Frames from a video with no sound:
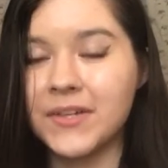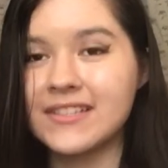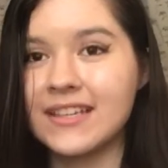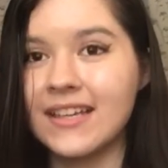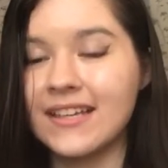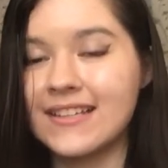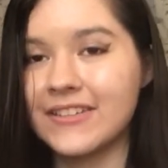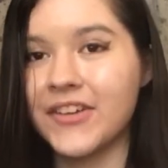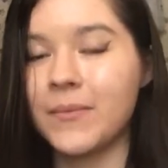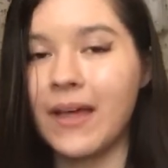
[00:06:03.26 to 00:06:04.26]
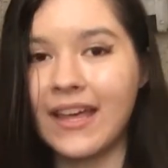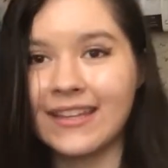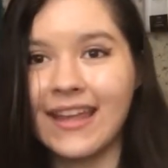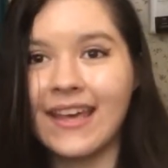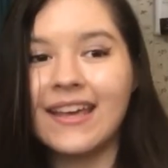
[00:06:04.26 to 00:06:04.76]
Marissa is looking back
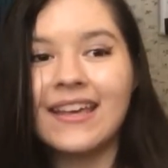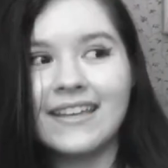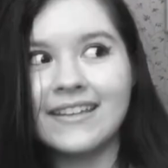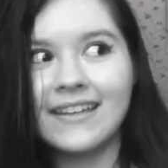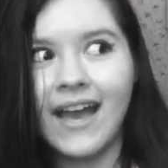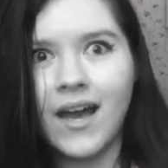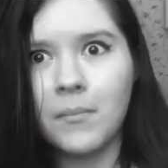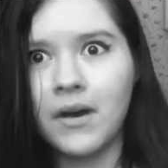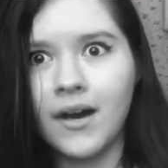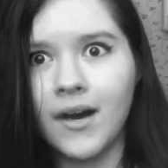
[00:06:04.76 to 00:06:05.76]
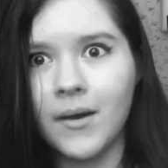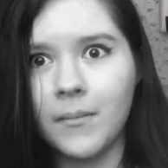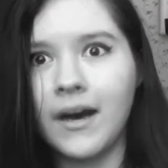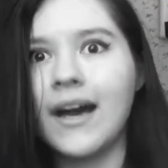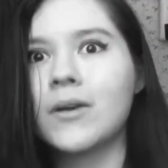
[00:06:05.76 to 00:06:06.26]
and like, yeah
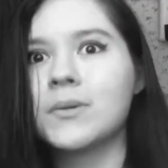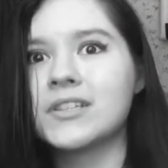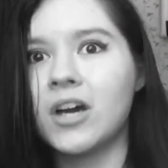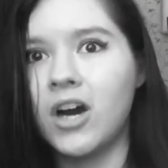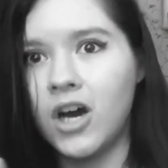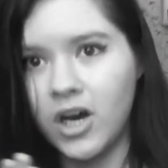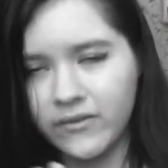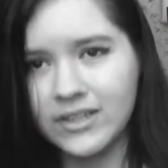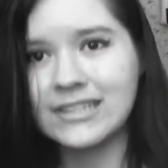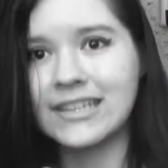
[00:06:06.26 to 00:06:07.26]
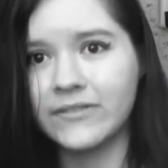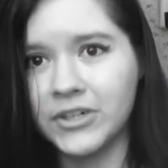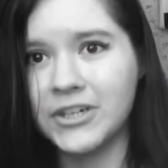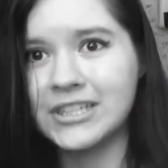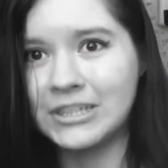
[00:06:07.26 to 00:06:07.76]
mom, I was obviously
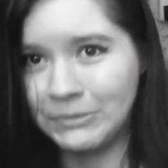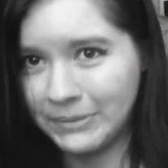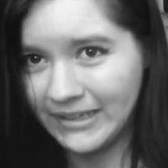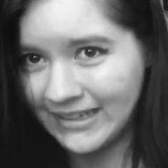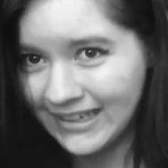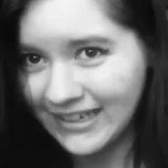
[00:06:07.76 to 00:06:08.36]
very stupid.